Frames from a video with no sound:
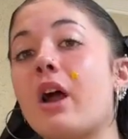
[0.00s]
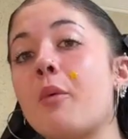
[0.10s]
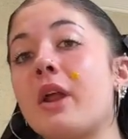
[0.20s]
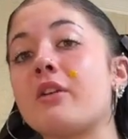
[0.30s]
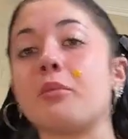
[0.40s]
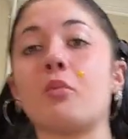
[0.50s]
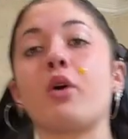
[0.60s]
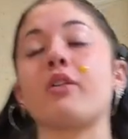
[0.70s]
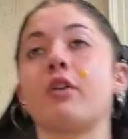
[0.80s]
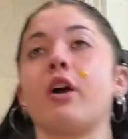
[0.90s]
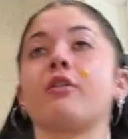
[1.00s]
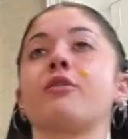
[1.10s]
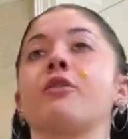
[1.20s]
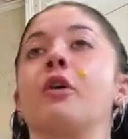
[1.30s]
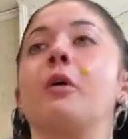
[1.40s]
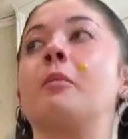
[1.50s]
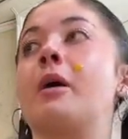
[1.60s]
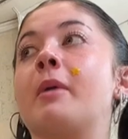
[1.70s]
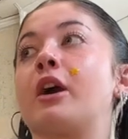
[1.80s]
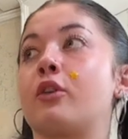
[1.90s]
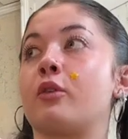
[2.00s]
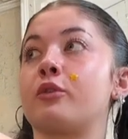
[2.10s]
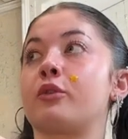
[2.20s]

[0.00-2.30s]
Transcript: I went as Moira from American Horror